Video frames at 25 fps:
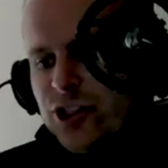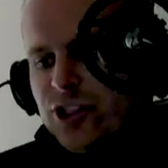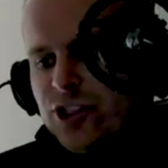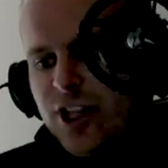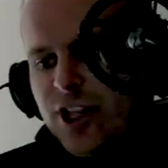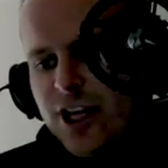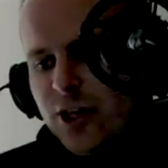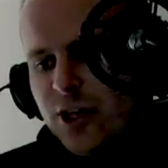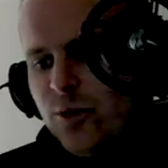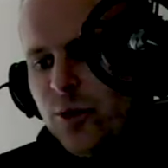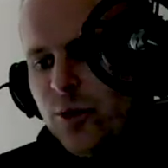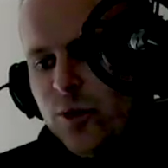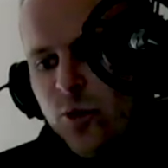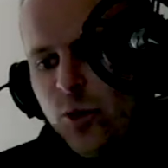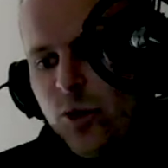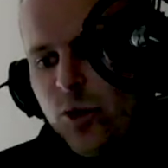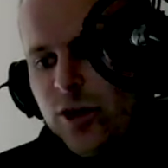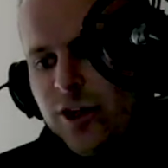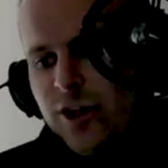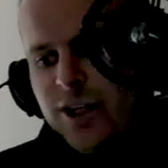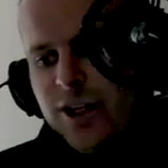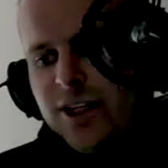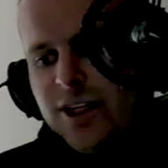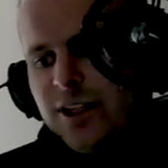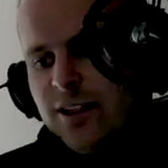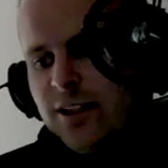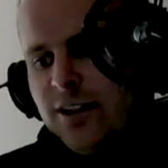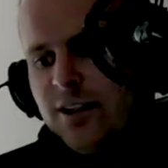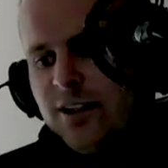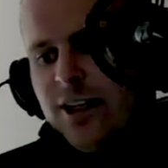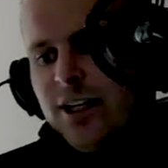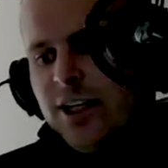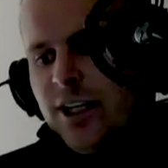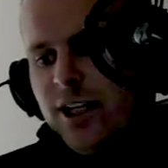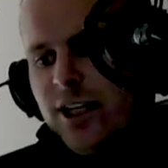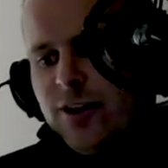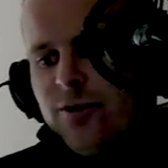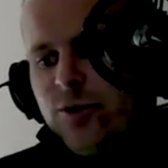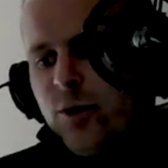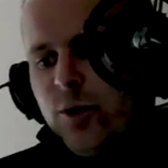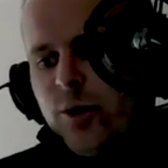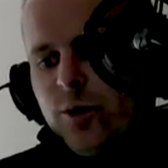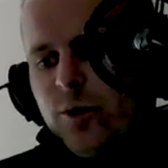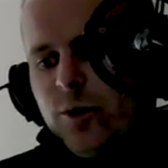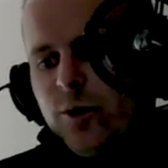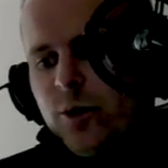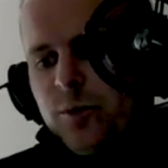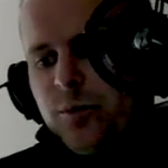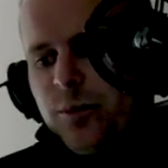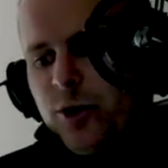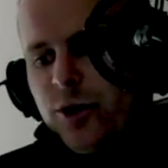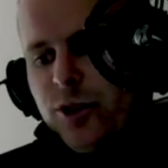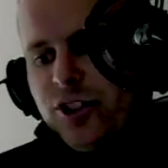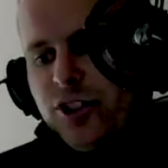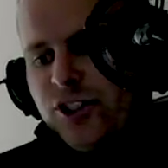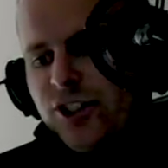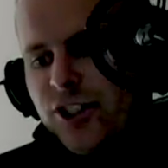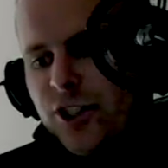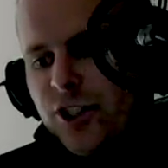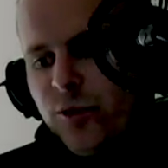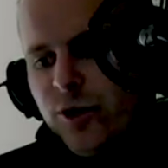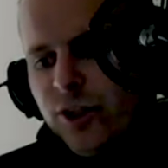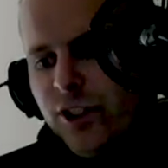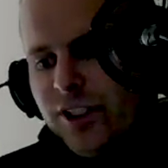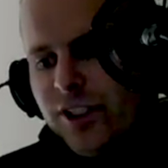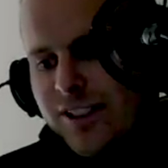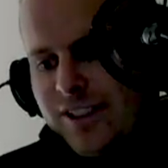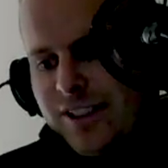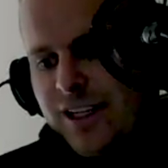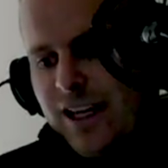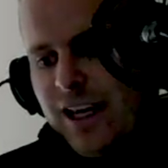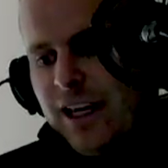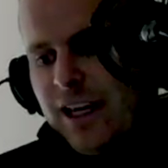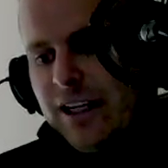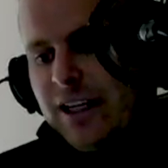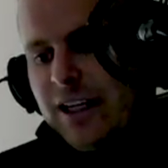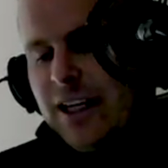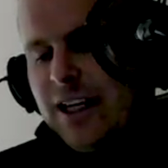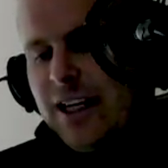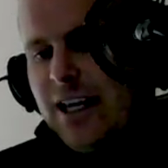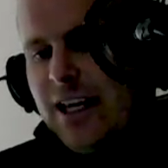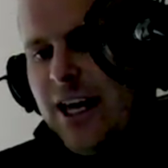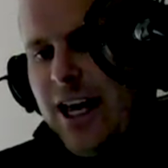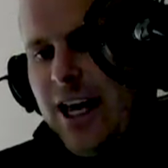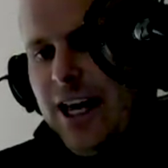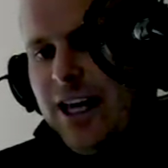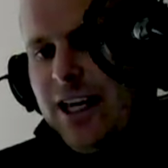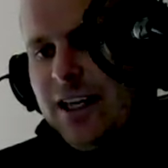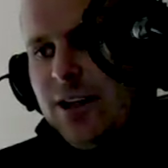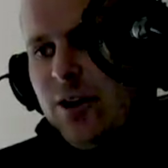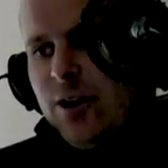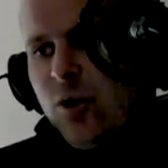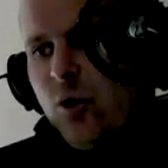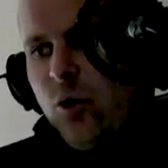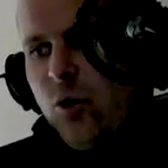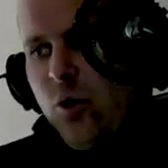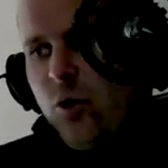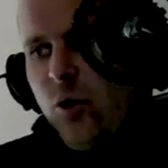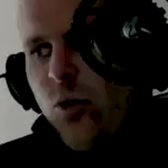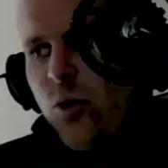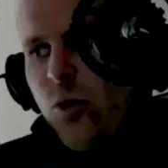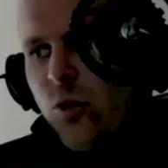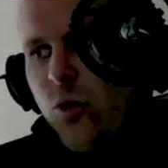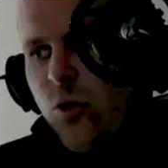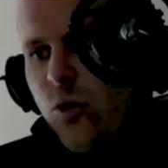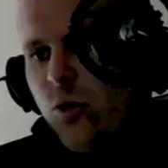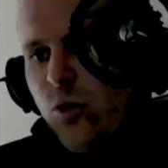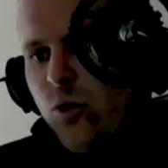to it just like we would in if we were purchasing real estate and